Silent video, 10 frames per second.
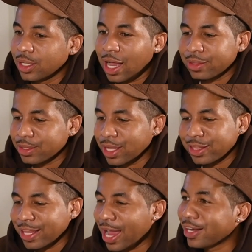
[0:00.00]
I
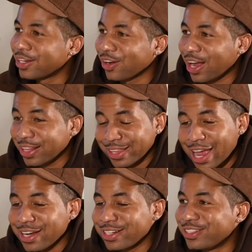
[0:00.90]
landed
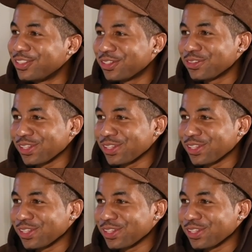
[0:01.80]
it, dude.